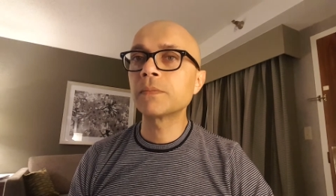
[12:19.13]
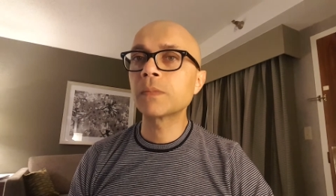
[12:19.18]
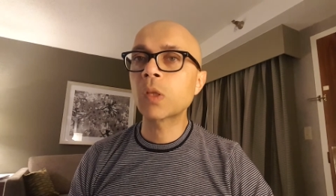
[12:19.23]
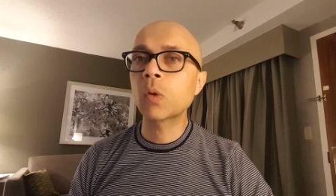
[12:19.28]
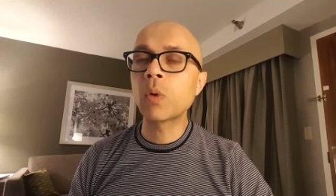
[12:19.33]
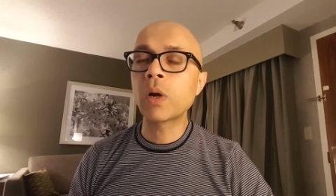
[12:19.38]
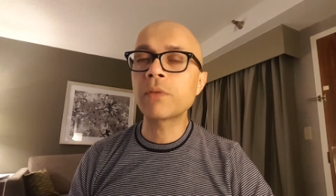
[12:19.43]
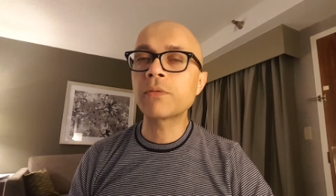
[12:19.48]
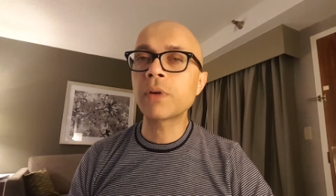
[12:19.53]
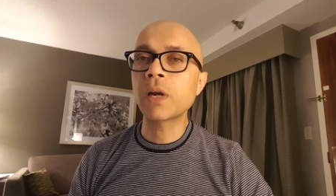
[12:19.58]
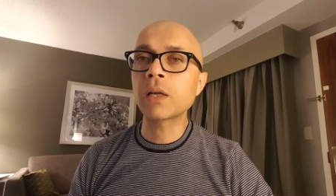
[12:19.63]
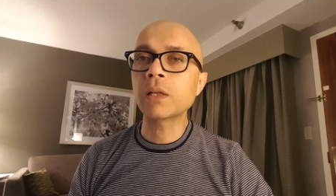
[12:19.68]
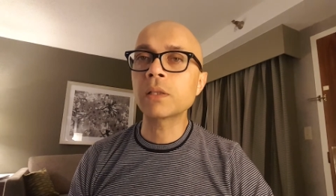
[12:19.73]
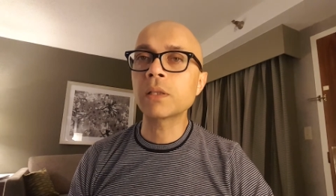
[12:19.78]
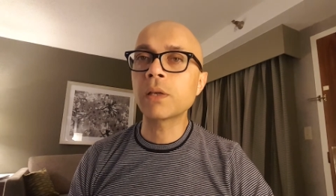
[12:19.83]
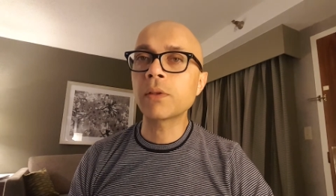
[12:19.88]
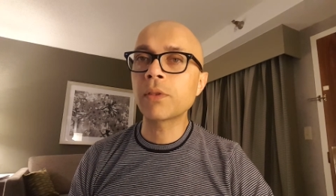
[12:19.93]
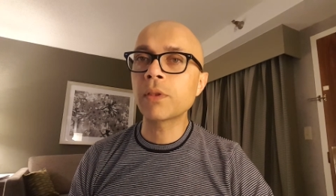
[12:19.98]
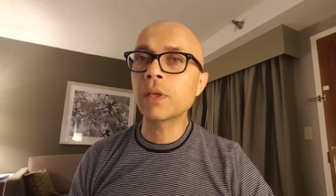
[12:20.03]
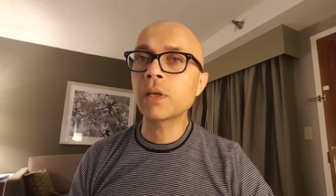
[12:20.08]
quite
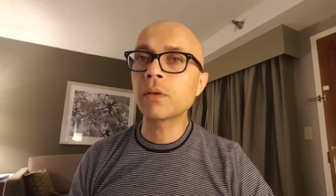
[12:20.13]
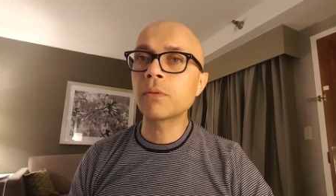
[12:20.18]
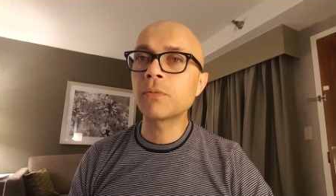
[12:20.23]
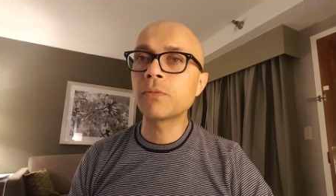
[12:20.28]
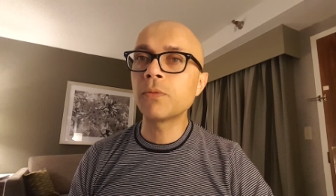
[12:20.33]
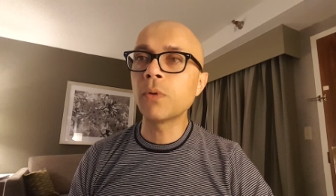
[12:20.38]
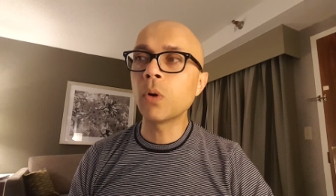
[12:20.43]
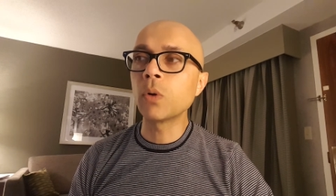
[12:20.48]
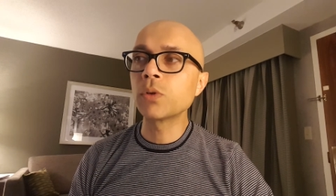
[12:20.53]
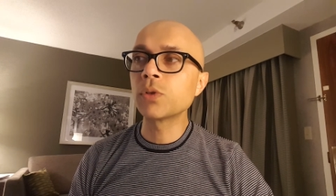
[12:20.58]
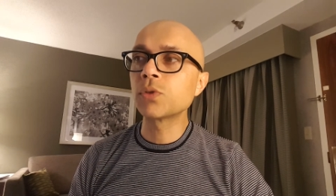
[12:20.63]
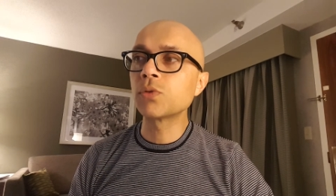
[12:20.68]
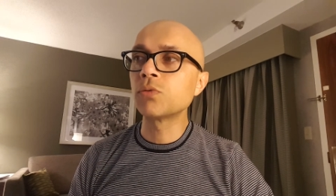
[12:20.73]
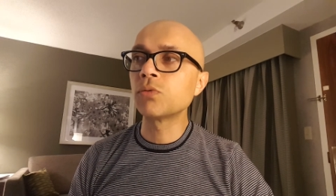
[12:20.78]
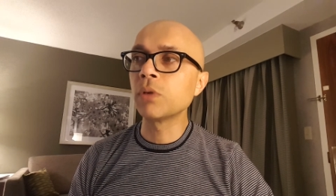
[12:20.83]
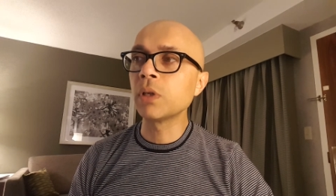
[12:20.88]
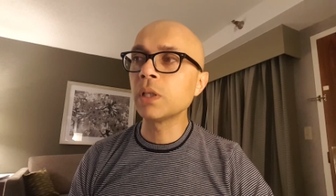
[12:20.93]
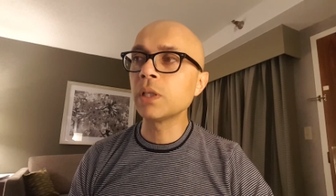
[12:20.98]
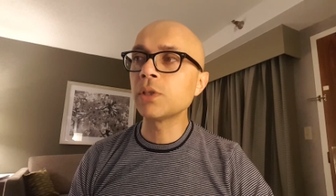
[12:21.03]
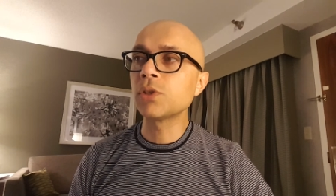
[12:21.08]
frankly. I think folks
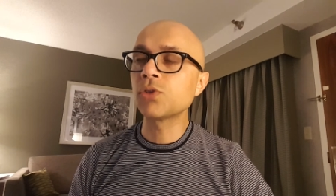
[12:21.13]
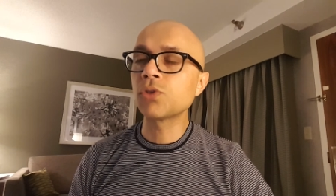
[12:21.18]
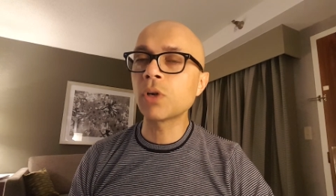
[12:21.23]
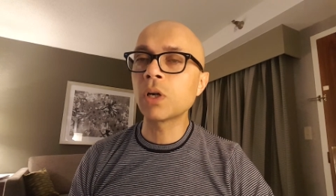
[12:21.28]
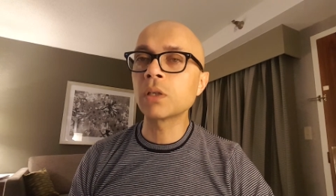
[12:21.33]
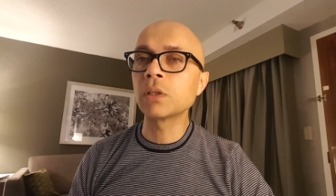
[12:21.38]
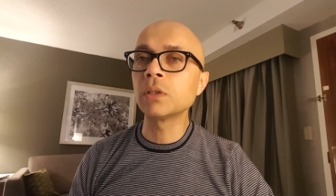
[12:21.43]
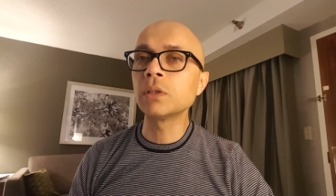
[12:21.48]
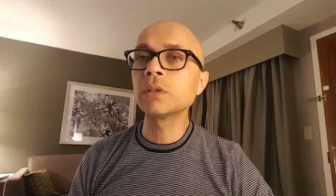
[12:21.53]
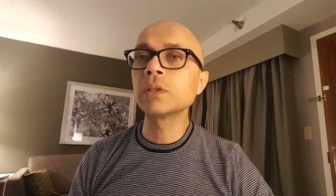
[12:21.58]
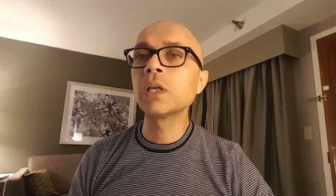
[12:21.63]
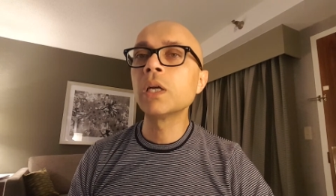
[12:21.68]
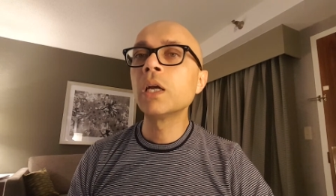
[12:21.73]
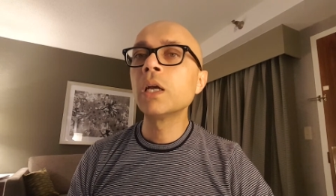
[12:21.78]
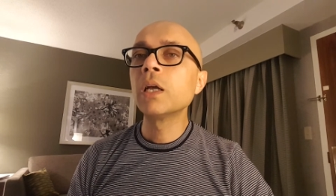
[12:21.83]
really struggled.